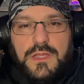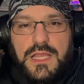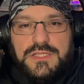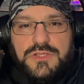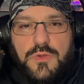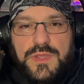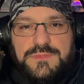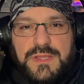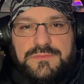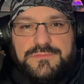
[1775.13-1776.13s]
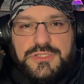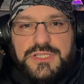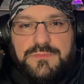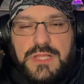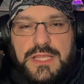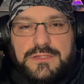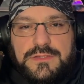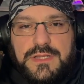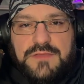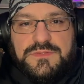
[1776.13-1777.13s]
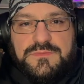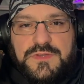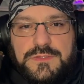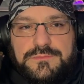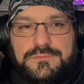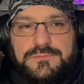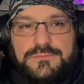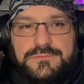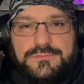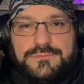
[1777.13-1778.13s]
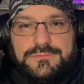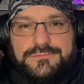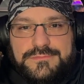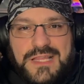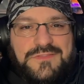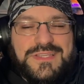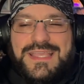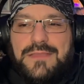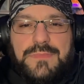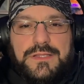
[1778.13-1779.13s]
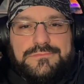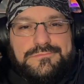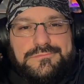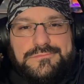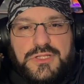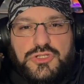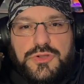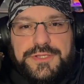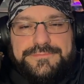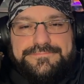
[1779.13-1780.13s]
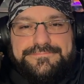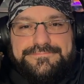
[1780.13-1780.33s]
as always, man, just keep playing and have some fun. Life's a game, man. Enjoy it.